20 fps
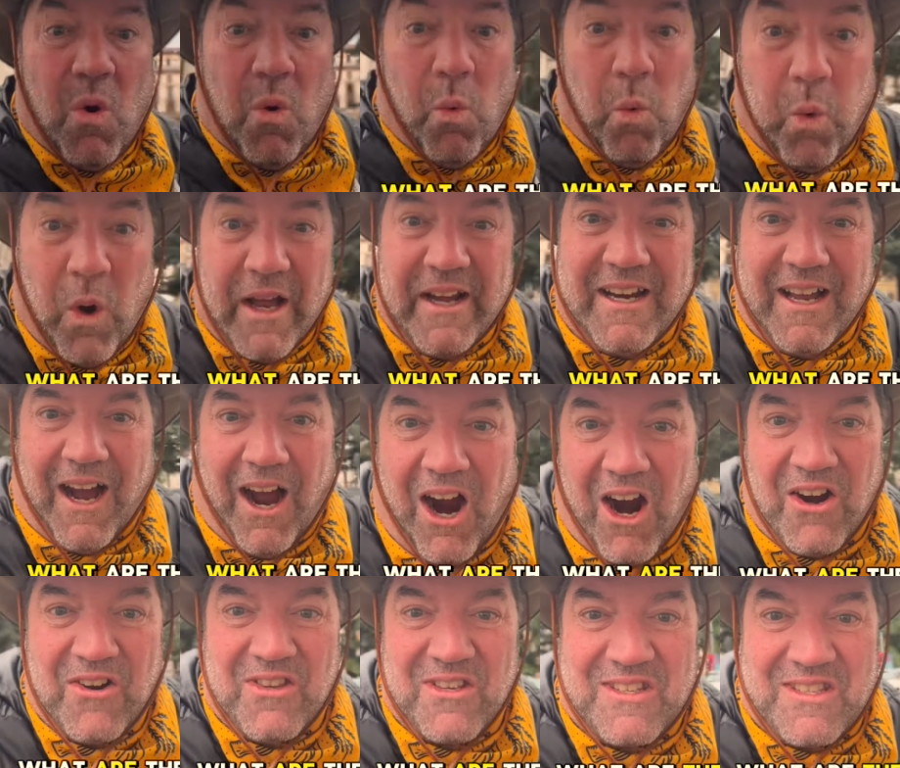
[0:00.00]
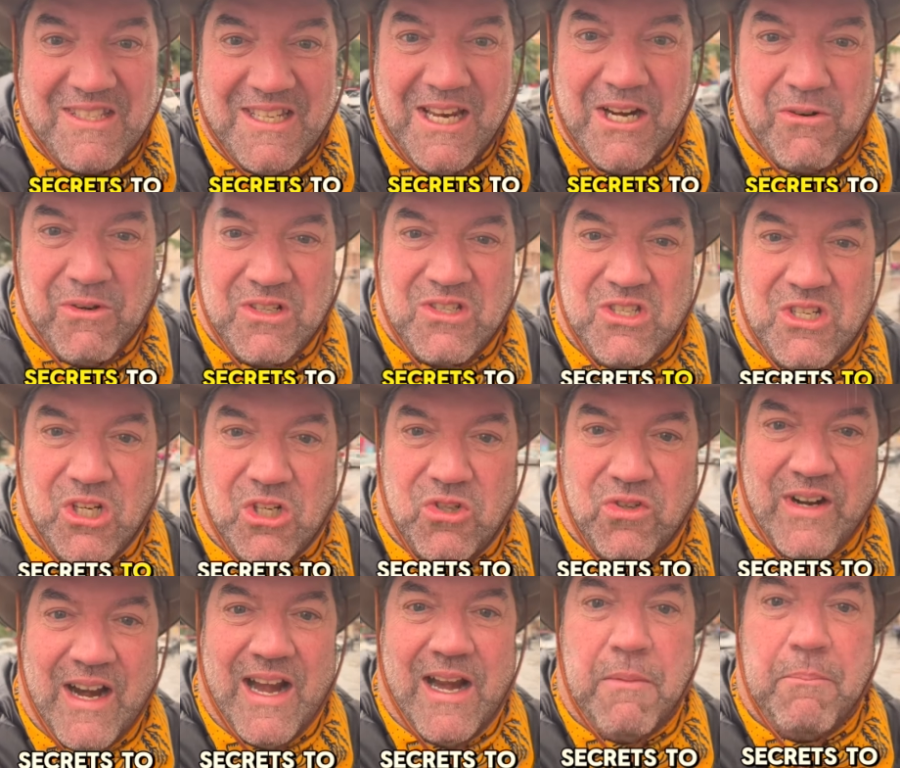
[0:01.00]
What are the secrets to
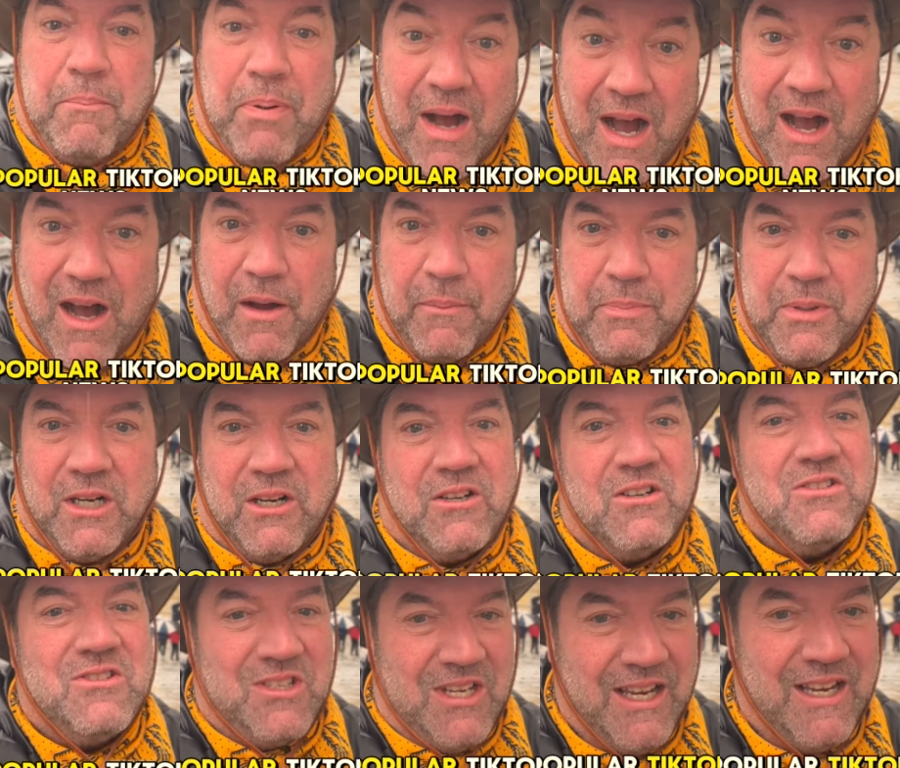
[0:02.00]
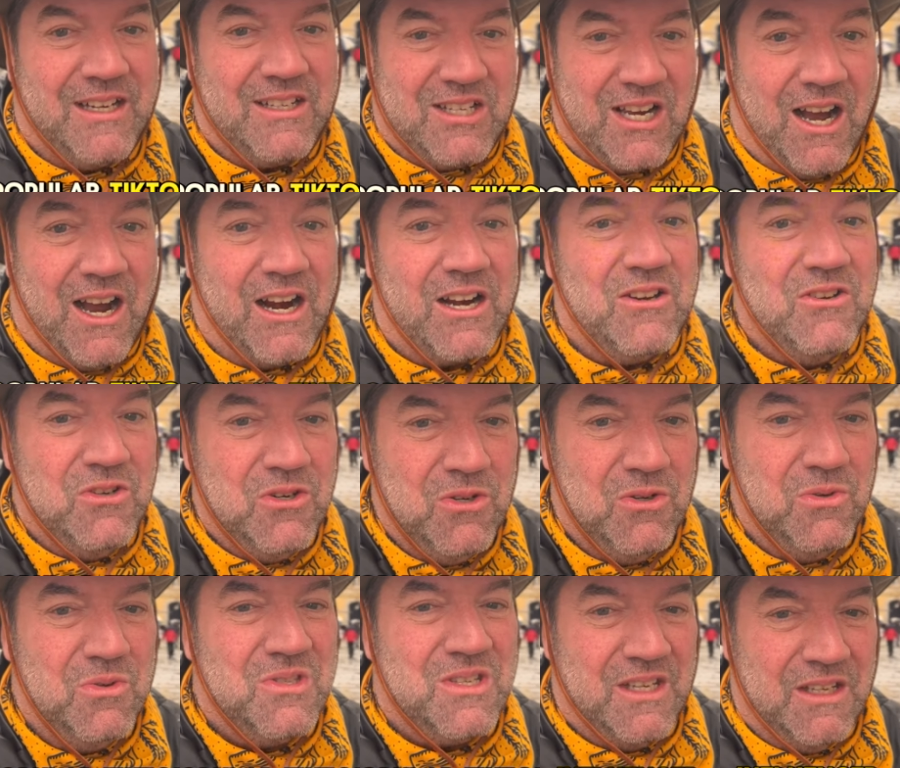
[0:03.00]
creating popular TikTok
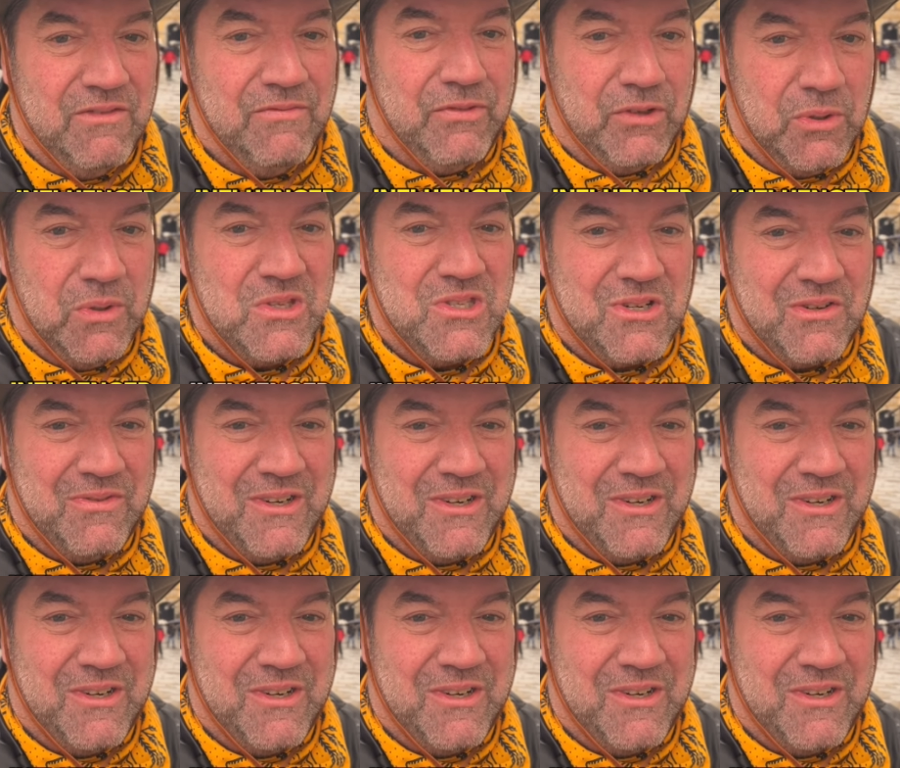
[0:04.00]
news influencer